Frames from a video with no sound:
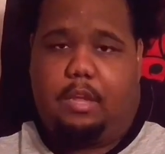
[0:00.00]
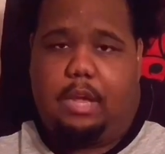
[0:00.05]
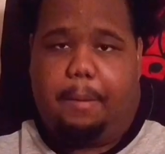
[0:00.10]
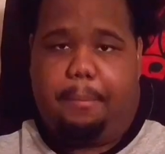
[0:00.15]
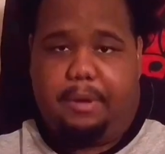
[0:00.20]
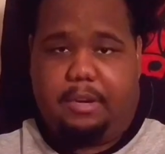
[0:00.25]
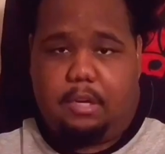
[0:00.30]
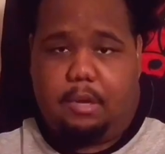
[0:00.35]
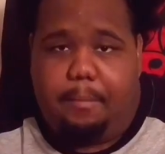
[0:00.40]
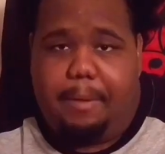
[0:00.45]
I'm
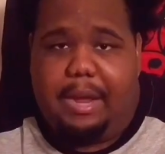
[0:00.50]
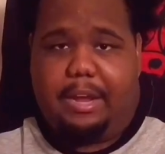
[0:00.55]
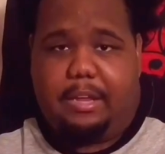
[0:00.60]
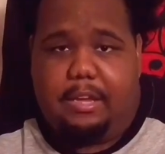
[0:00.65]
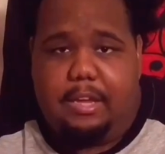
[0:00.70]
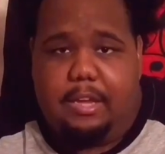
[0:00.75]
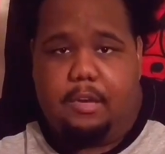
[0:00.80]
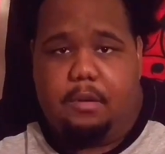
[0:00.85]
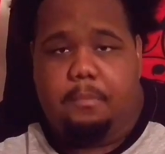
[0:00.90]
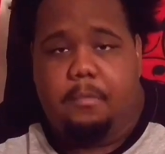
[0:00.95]
gonna come back and
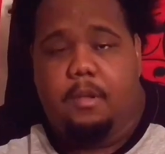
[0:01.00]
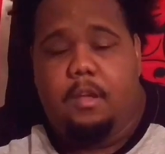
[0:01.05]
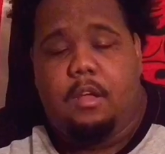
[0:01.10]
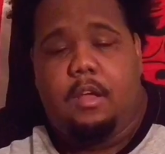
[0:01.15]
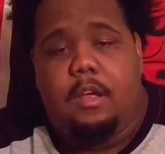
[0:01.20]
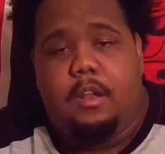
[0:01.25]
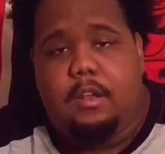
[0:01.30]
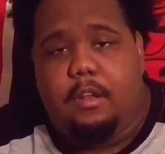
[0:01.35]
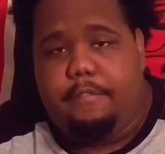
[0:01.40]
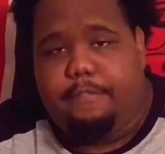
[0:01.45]
get them.
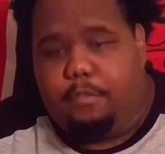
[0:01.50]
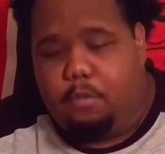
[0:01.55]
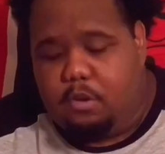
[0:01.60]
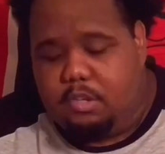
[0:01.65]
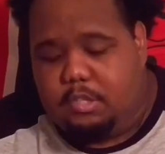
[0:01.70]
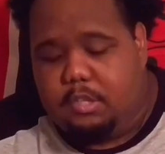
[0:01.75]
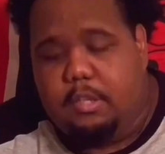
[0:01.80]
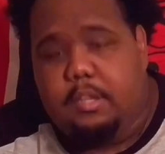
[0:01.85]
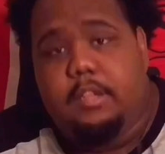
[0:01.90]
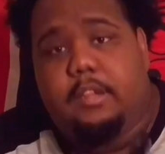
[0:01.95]

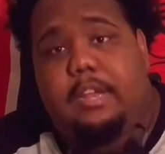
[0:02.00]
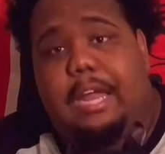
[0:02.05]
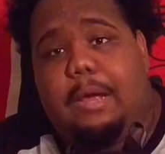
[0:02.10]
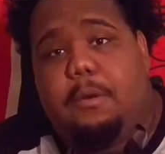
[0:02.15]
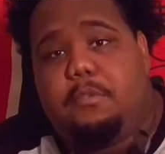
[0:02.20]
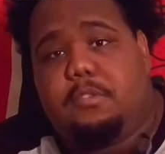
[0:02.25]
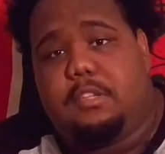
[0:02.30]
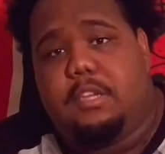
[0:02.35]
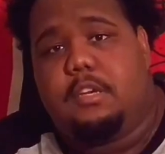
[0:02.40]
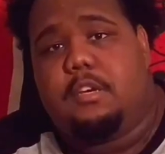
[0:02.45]
Fortunately, they
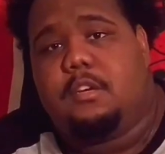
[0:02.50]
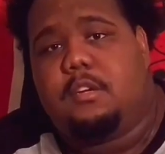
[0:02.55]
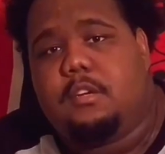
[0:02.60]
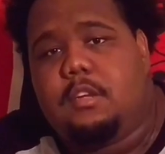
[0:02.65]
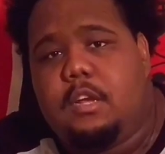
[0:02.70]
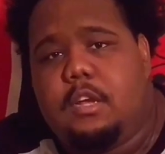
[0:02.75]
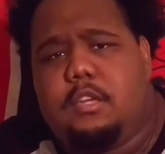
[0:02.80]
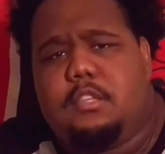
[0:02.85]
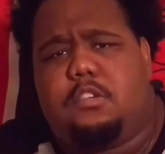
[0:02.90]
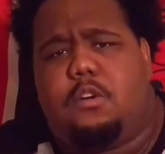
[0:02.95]
was there,
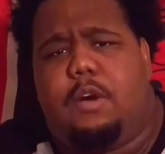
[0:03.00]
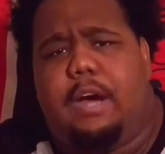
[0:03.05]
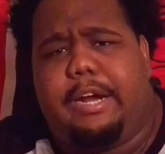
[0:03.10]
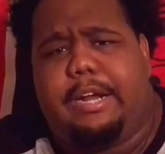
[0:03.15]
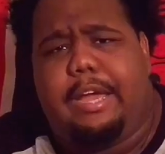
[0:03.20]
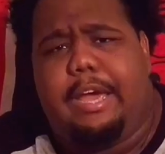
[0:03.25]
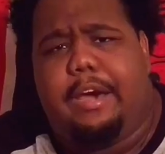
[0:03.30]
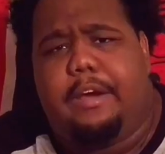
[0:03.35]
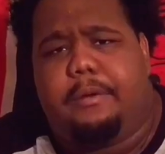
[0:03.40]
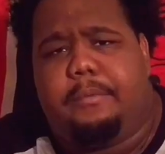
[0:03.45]
so I
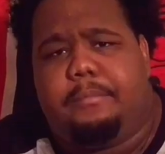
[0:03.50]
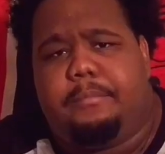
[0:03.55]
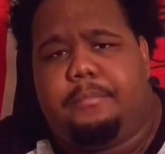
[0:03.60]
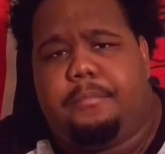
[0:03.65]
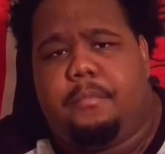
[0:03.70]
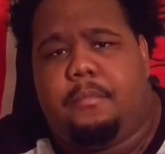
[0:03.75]
got them.